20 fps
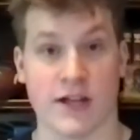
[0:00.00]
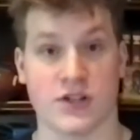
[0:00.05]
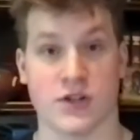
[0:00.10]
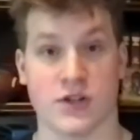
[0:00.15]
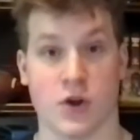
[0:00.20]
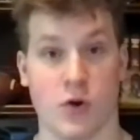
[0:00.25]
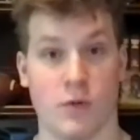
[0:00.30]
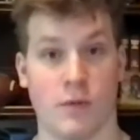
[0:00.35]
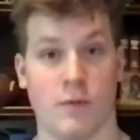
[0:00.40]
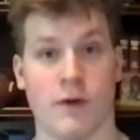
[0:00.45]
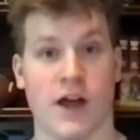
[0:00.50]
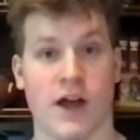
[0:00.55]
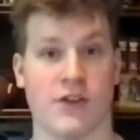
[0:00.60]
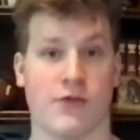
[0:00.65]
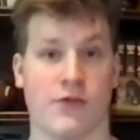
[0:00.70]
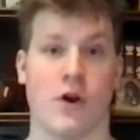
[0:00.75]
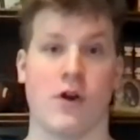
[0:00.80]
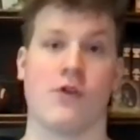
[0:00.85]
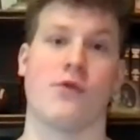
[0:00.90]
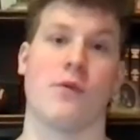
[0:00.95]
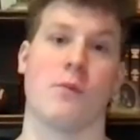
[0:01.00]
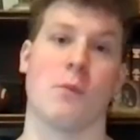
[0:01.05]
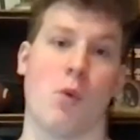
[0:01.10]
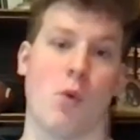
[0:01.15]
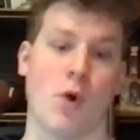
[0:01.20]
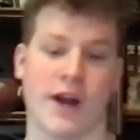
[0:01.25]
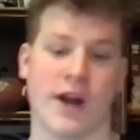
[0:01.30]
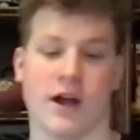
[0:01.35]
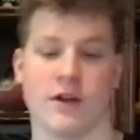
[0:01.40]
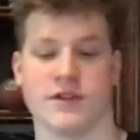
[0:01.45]
So as far as from a
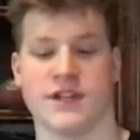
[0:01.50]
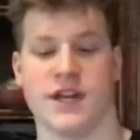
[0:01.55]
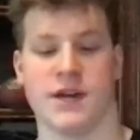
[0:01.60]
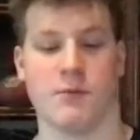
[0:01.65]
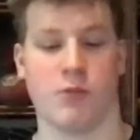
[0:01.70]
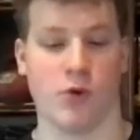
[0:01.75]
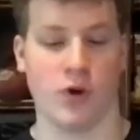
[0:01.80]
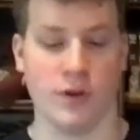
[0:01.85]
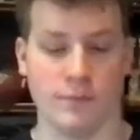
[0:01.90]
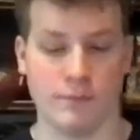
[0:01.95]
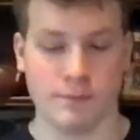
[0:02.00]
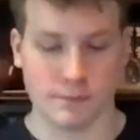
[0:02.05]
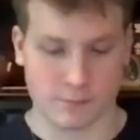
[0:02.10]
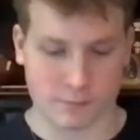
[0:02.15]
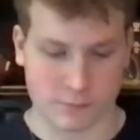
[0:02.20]
workout standpoint,